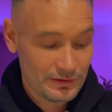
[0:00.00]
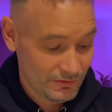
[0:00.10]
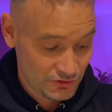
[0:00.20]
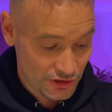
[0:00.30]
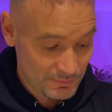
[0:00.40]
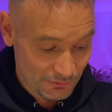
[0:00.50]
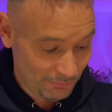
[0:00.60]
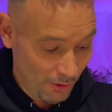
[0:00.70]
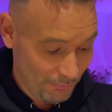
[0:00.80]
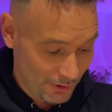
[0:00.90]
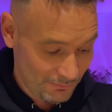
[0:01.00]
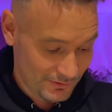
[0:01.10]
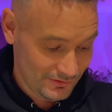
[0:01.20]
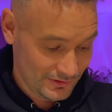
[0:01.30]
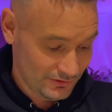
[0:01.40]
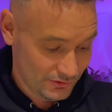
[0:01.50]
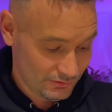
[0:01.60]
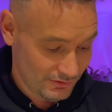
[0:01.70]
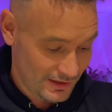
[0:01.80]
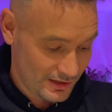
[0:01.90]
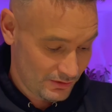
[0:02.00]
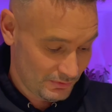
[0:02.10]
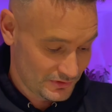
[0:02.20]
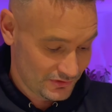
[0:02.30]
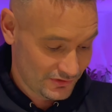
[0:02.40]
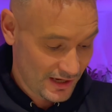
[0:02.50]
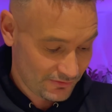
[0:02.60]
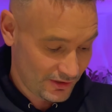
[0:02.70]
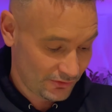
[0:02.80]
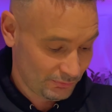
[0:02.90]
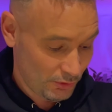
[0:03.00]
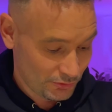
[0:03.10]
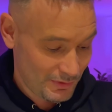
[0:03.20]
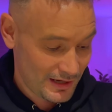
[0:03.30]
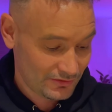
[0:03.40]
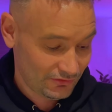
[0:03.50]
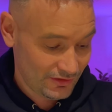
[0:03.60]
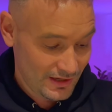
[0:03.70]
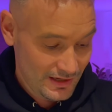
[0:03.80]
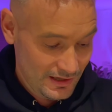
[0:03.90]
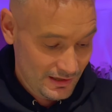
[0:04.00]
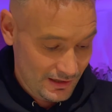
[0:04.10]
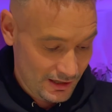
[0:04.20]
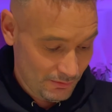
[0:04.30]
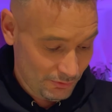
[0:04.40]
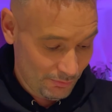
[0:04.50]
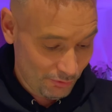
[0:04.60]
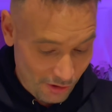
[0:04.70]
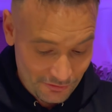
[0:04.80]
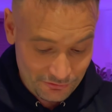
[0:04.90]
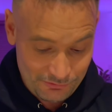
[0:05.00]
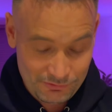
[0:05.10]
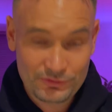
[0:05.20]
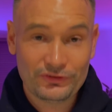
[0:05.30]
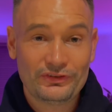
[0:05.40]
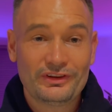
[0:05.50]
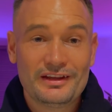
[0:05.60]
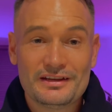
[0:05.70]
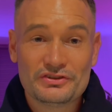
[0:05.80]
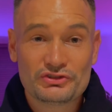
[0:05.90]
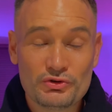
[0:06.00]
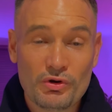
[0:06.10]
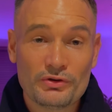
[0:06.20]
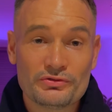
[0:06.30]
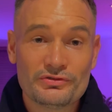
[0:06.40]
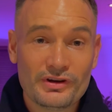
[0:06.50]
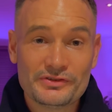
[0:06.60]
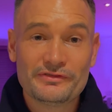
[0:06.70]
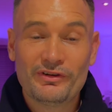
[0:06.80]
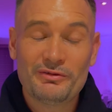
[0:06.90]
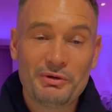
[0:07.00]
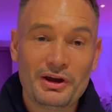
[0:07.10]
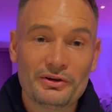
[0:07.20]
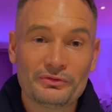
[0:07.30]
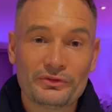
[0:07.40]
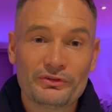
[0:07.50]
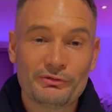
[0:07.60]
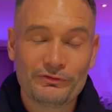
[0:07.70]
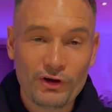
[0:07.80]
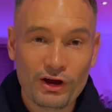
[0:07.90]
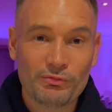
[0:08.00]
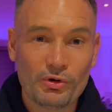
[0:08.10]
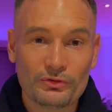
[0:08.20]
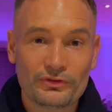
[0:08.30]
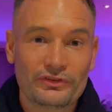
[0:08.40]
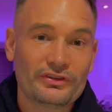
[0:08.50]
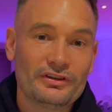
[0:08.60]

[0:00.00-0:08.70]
cheapest pond pump that they do, which is the 8000 Pondomax, but the price difference is £295 for 5 watts.